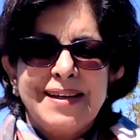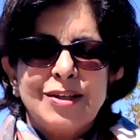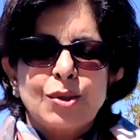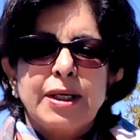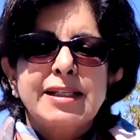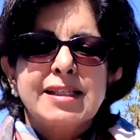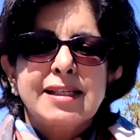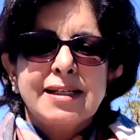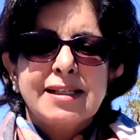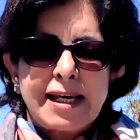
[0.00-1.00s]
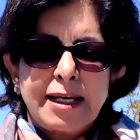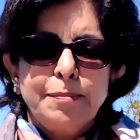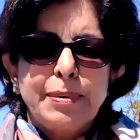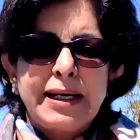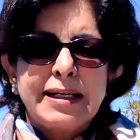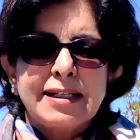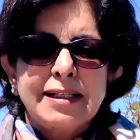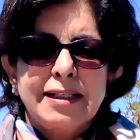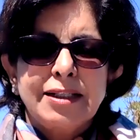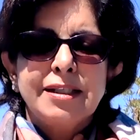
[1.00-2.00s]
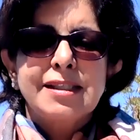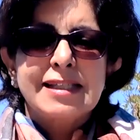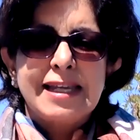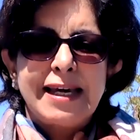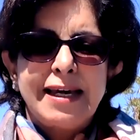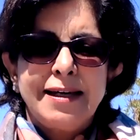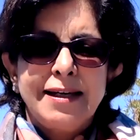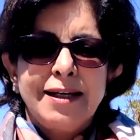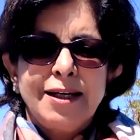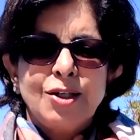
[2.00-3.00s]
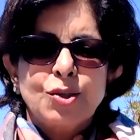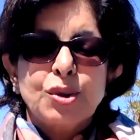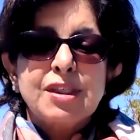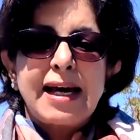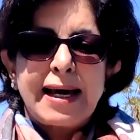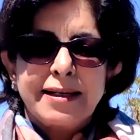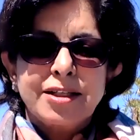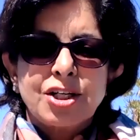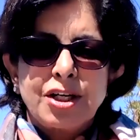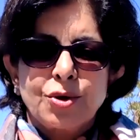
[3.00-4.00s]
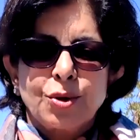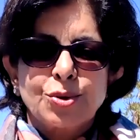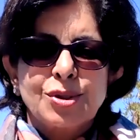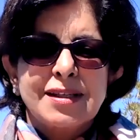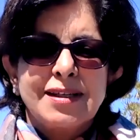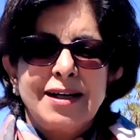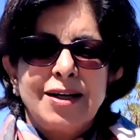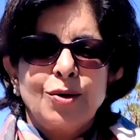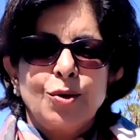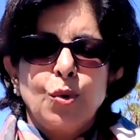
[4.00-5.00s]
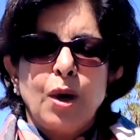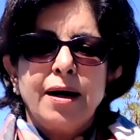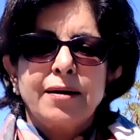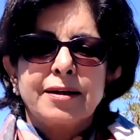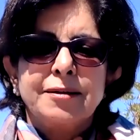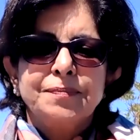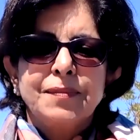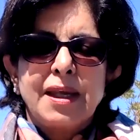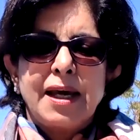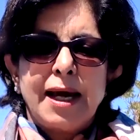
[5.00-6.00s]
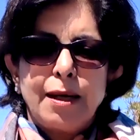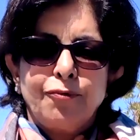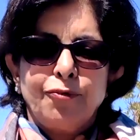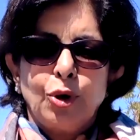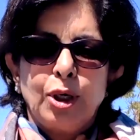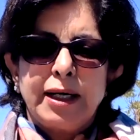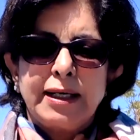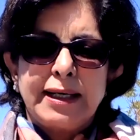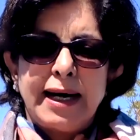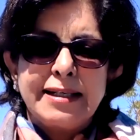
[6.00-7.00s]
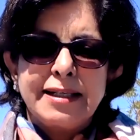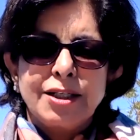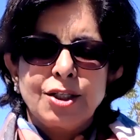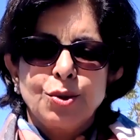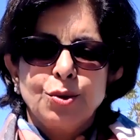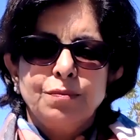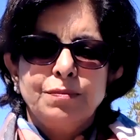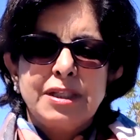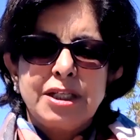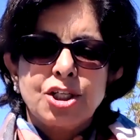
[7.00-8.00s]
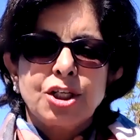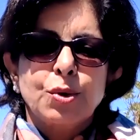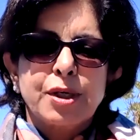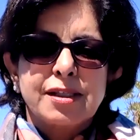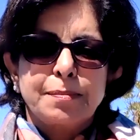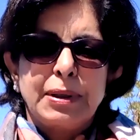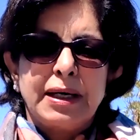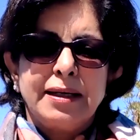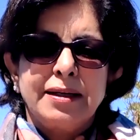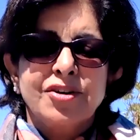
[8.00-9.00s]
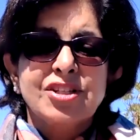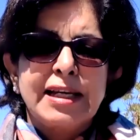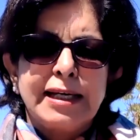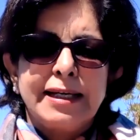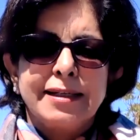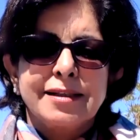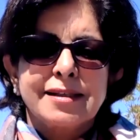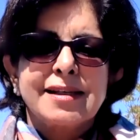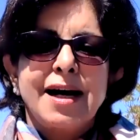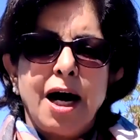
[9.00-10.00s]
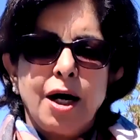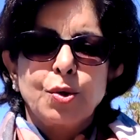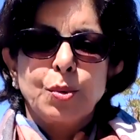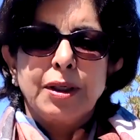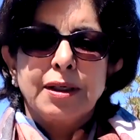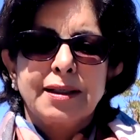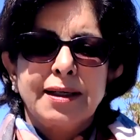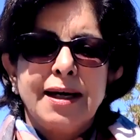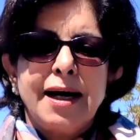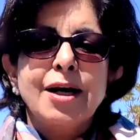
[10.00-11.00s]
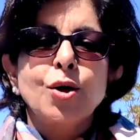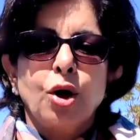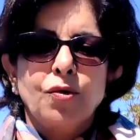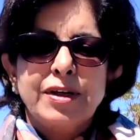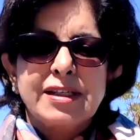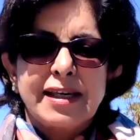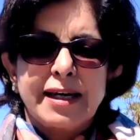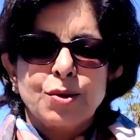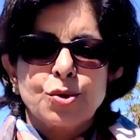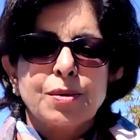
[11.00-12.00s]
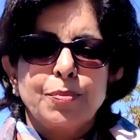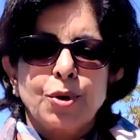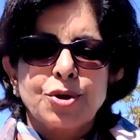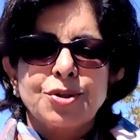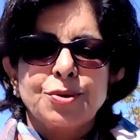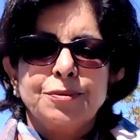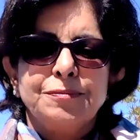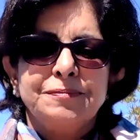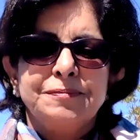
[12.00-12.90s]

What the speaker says: So let's celebrate this day to the silent heroes who are helpful in guiding you, teaching you discipline, resilience, hard work, and always there to support you.